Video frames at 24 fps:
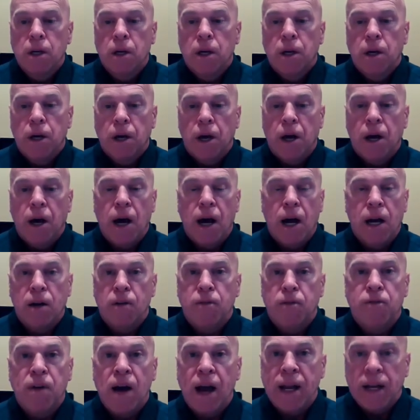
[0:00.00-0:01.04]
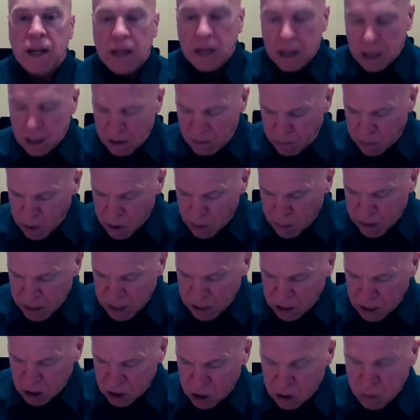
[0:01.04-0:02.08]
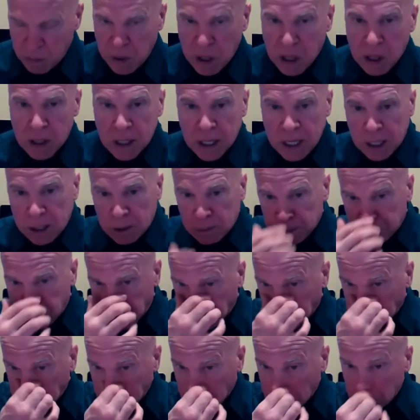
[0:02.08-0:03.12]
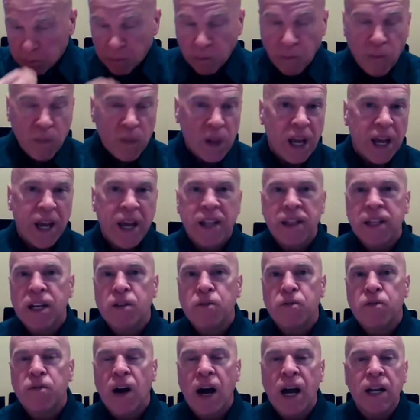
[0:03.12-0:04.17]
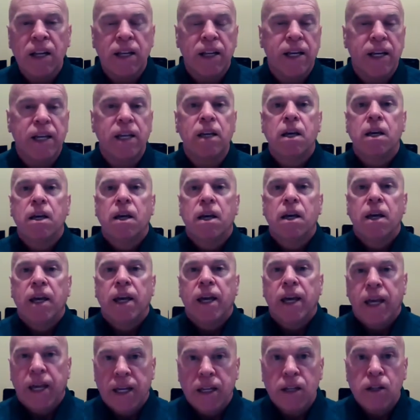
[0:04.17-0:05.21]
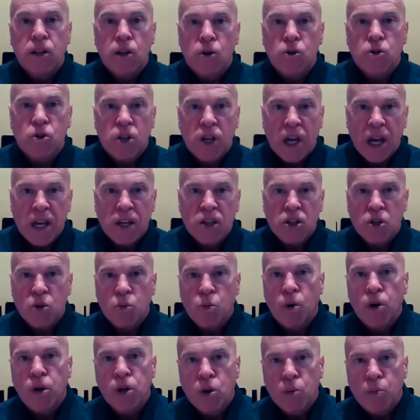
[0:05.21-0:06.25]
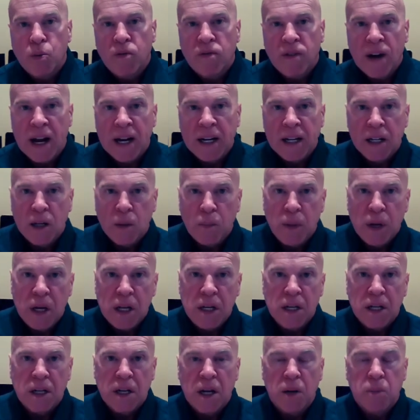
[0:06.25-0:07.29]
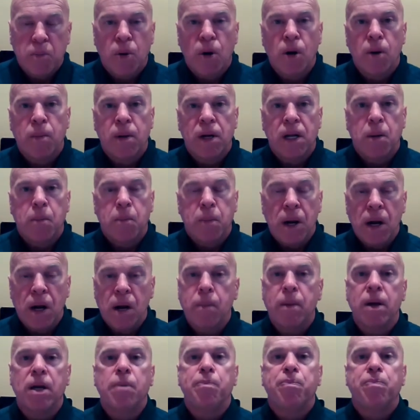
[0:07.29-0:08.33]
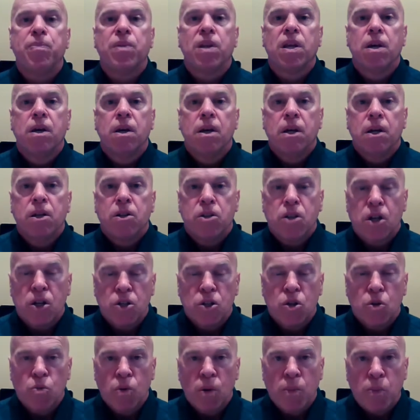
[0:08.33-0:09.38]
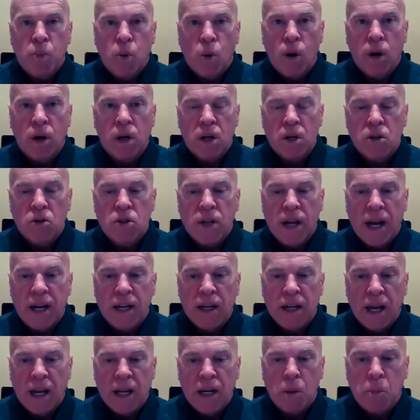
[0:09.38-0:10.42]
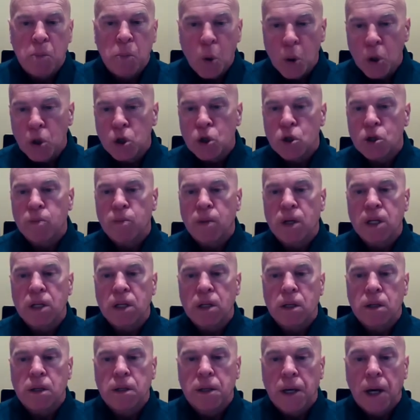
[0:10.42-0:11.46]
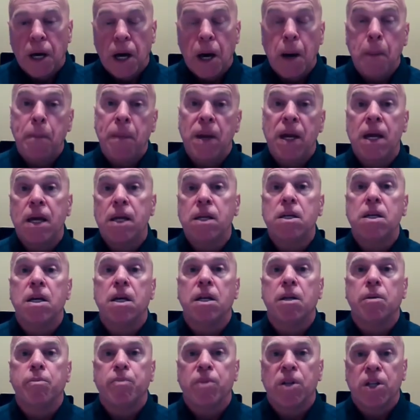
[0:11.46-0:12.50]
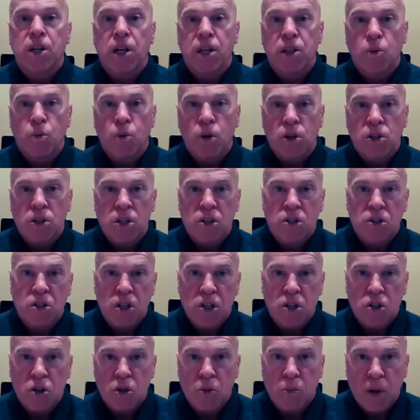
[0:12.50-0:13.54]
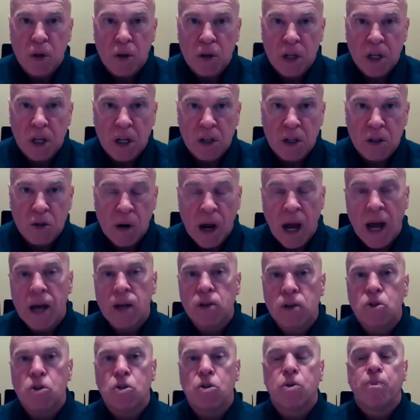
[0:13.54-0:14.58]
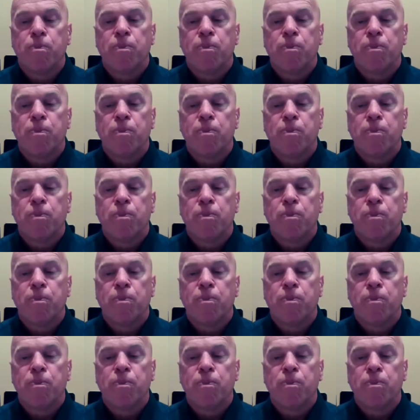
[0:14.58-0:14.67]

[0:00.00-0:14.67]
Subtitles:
on a finding of permanent disability? And then finally, in those cases where you provide an opinion on permanent impairment, does the report contain an apportionment opinion? In other words, is disability addressed